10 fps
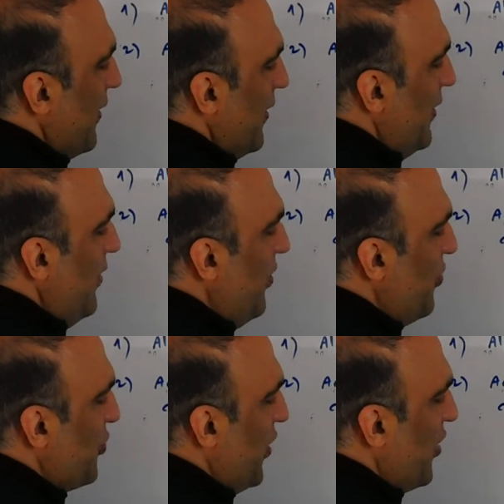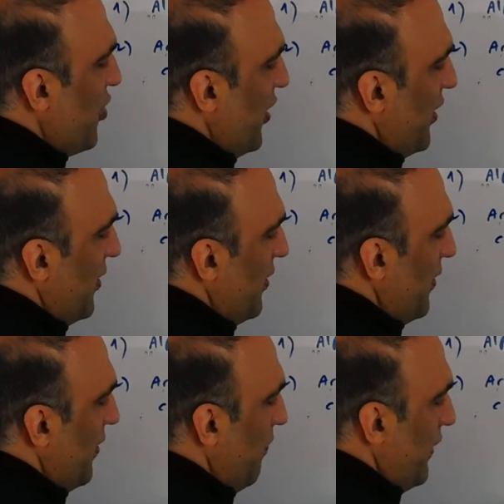this structure
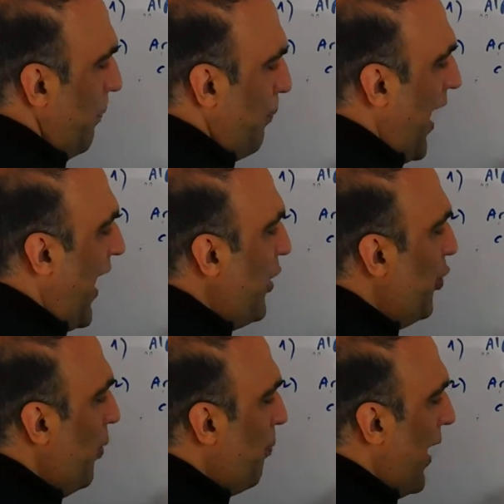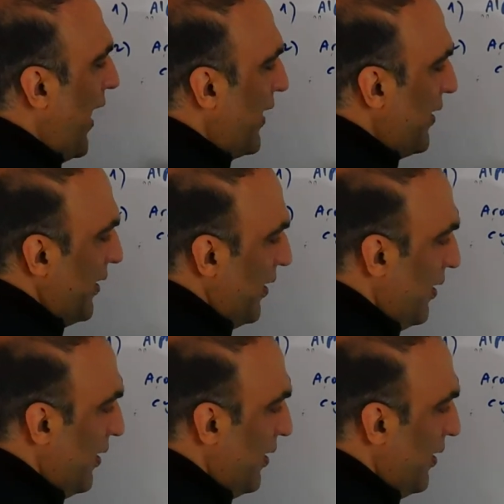with a pyrrole bind